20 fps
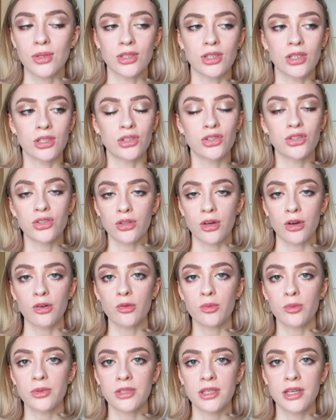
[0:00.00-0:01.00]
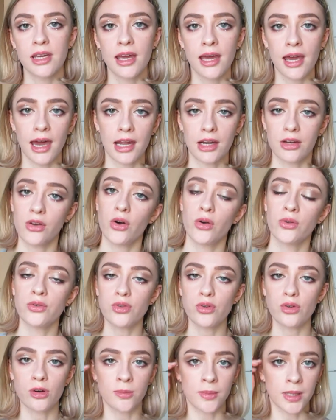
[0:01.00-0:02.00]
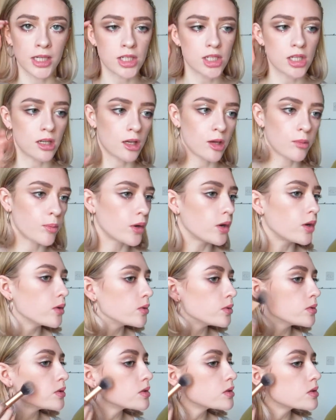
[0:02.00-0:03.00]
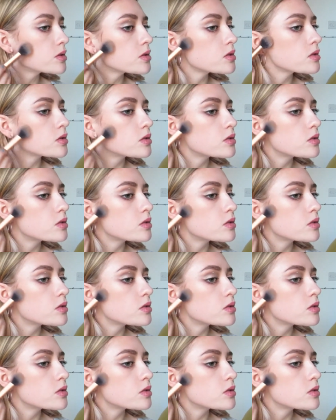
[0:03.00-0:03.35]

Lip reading: which is sculpt and contour my cheekbones,